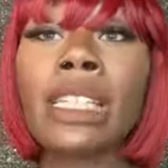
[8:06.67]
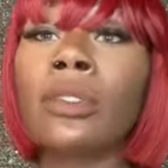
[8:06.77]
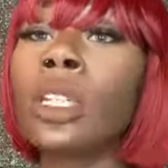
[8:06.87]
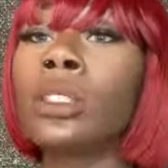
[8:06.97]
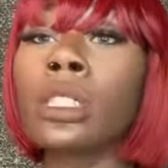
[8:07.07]

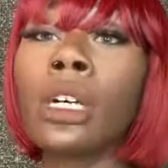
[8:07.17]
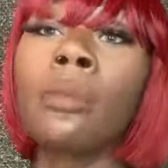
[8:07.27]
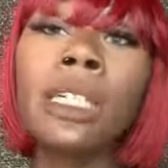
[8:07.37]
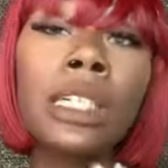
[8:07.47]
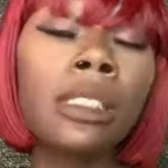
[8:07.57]
I've heard so
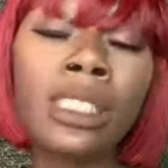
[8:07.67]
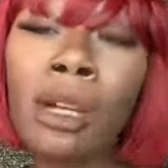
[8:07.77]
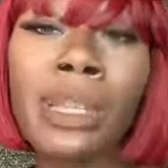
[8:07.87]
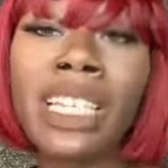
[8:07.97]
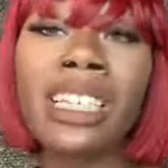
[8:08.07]
many
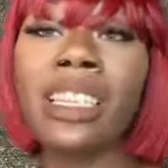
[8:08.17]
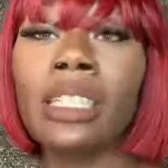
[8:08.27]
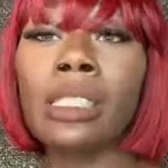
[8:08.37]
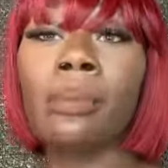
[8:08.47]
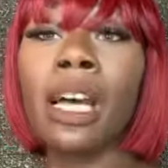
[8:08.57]
so many good
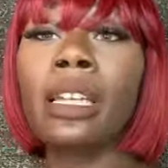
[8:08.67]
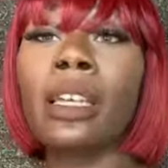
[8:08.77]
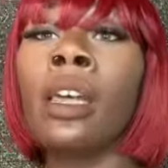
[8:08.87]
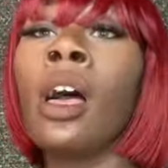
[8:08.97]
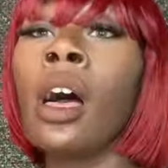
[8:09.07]
things about
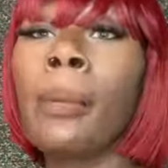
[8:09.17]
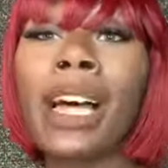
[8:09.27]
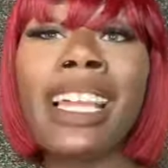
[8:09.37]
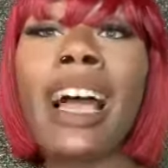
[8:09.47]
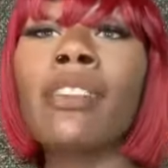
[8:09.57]
it,
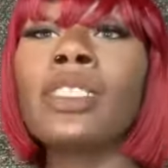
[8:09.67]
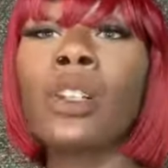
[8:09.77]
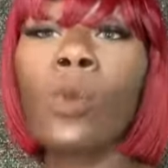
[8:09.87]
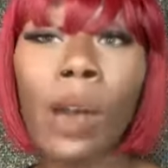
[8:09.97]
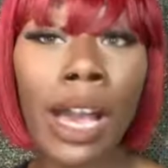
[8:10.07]
about it having
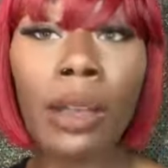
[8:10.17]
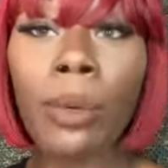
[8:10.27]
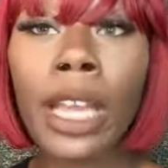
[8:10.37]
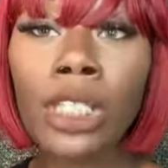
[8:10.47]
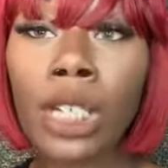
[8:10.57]
a wide
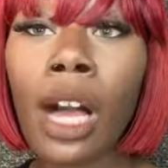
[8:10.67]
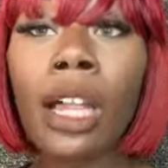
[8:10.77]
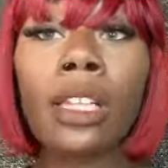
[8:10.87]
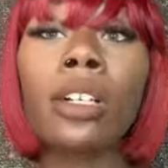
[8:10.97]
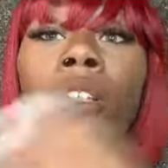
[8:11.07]
range of
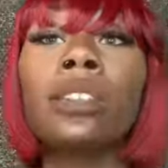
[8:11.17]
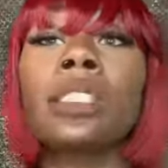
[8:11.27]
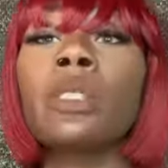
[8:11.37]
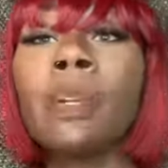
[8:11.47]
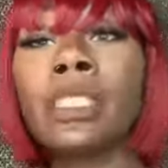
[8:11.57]
colors,
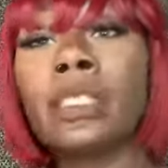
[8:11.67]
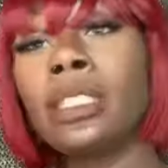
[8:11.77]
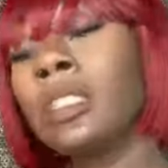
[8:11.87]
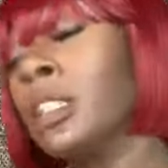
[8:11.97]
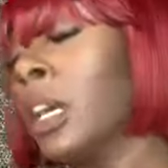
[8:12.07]

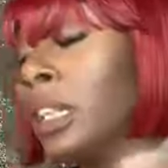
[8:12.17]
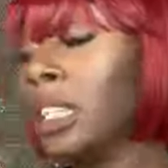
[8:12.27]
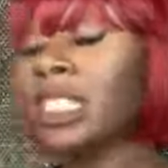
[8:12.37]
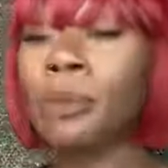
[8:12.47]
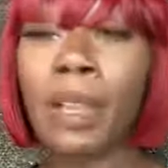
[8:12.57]
especially the
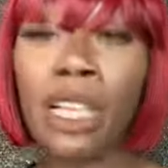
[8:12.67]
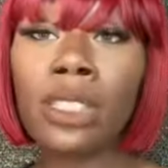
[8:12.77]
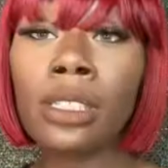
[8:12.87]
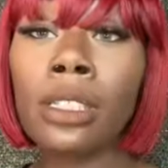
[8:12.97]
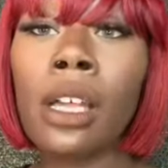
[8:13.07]

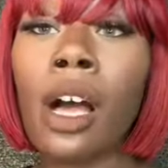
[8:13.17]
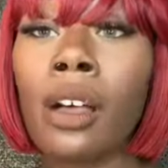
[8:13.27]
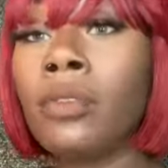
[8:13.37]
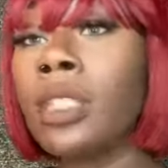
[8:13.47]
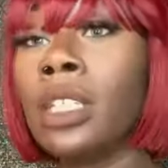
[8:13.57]
expansion
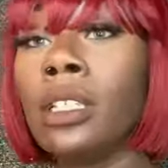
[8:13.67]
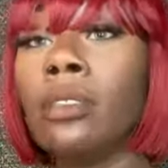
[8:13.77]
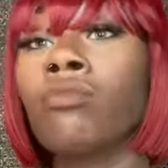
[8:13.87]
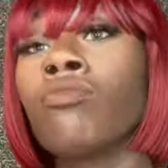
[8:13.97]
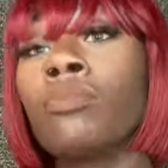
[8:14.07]
of
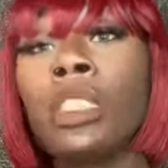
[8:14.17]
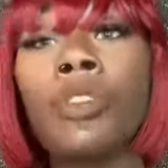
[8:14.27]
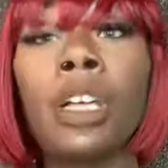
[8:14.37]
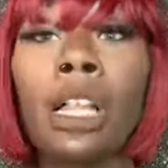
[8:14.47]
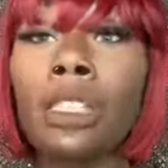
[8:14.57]
the
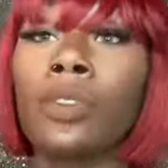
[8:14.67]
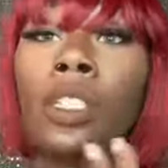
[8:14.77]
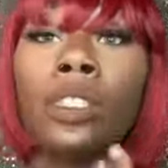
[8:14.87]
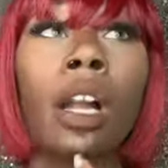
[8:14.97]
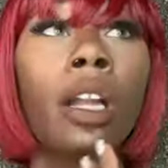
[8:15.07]
different colors for
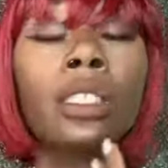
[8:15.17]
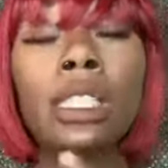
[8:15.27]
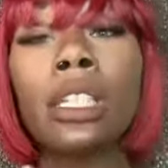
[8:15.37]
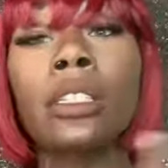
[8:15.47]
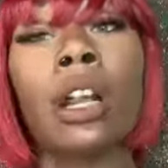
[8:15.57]
the dark
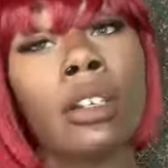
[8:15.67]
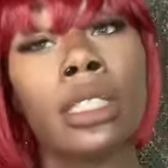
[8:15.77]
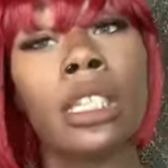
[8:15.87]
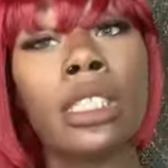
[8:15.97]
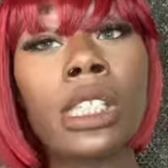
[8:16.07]
skin, darker
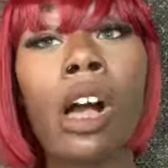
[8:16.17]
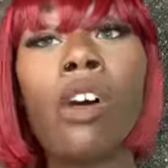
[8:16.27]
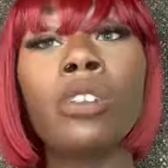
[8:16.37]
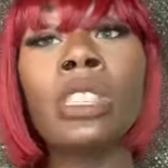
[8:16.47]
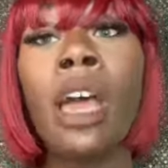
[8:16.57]
skin
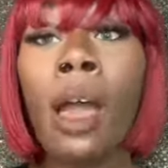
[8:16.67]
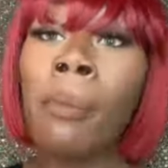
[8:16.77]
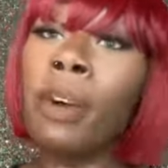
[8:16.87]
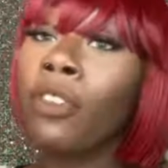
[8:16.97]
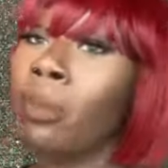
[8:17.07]
tones.
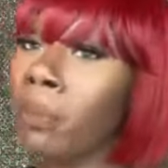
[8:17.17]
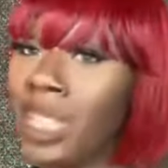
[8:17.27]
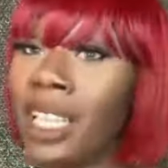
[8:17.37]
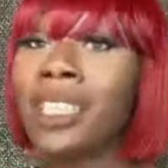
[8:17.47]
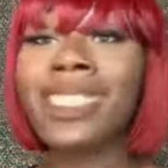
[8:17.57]
But for
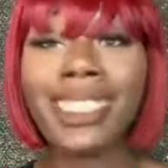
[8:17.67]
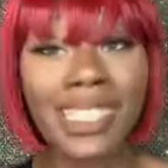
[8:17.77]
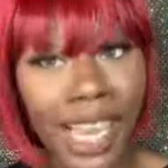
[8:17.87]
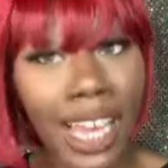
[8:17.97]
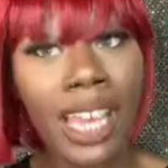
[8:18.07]
me
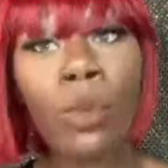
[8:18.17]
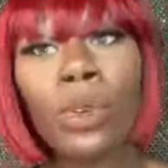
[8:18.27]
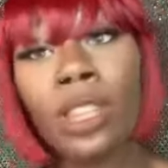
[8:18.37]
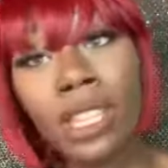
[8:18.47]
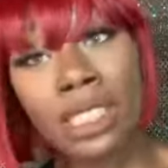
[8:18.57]
today,
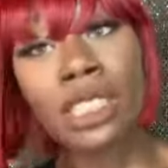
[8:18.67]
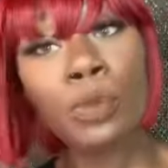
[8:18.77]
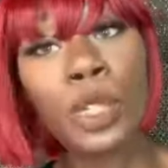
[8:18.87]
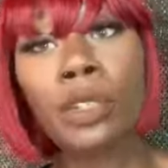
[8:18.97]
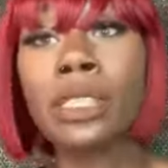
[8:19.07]
with this
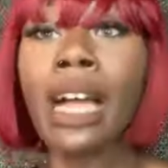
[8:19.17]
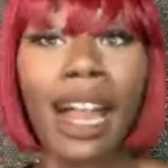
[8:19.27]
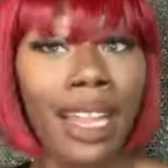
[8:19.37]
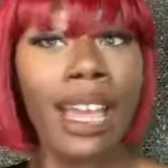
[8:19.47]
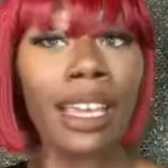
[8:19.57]
experience,
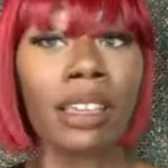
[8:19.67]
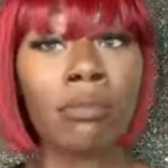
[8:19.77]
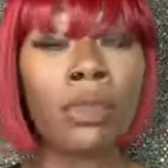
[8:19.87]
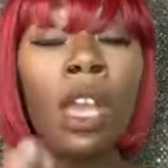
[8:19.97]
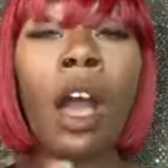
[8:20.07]
I like it.